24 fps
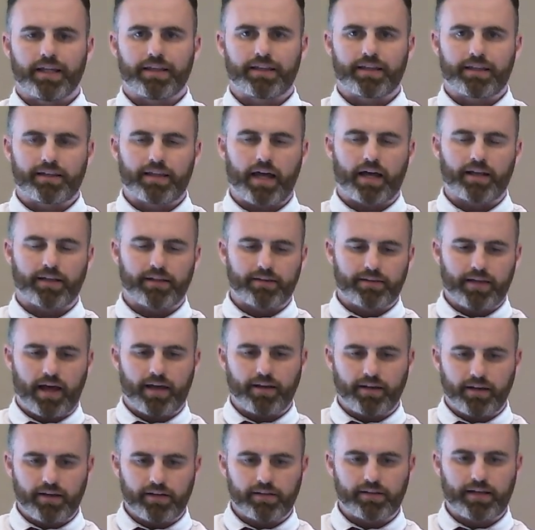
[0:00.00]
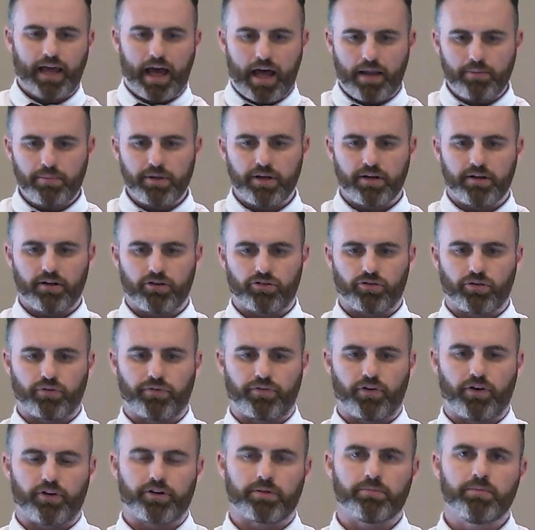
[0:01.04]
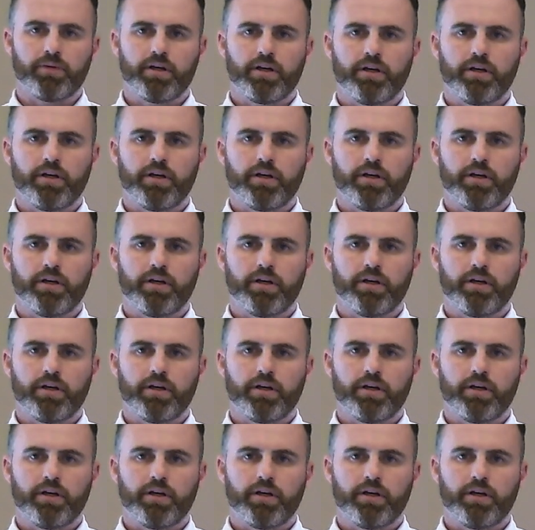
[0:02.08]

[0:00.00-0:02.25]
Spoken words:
that can be an issue for them.